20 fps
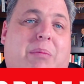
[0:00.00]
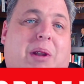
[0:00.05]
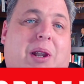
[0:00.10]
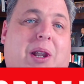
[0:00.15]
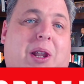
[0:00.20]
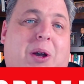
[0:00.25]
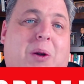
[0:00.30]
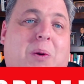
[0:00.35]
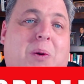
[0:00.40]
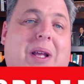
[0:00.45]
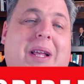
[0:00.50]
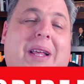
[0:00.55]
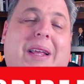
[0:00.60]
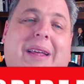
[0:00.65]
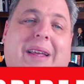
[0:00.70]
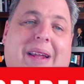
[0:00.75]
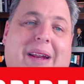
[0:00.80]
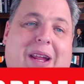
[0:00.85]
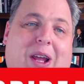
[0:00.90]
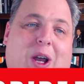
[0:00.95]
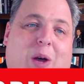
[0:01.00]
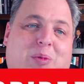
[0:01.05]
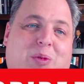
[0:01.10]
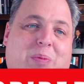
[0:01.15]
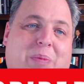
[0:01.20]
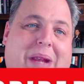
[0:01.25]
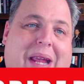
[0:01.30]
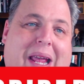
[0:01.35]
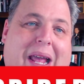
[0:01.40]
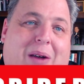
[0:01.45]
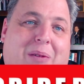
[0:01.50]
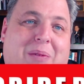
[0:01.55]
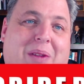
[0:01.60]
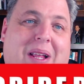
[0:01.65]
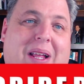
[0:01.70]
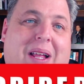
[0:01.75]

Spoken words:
below. It helps me out.